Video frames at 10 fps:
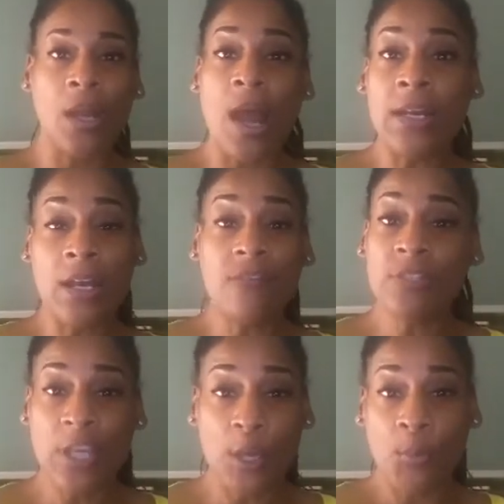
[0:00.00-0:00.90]
I
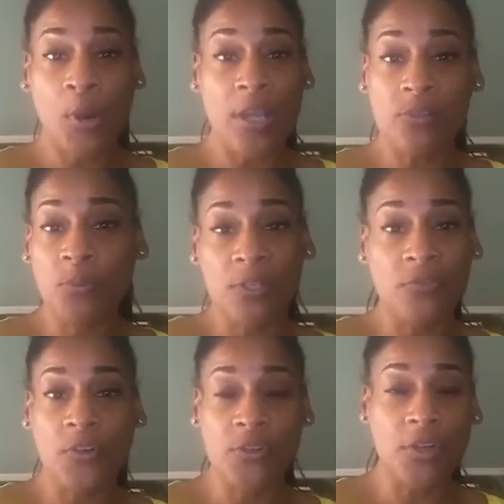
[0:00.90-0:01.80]
never take a price when it's
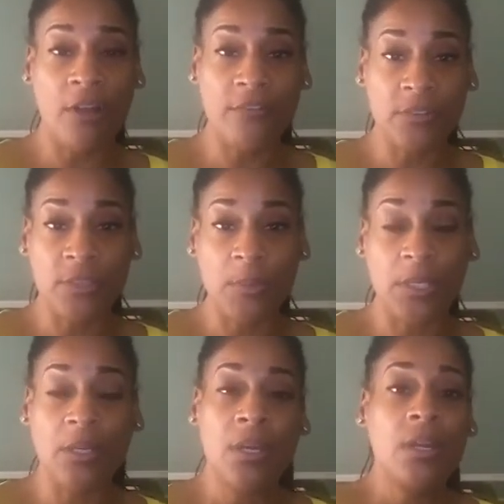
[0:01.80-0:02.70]
first offered to me.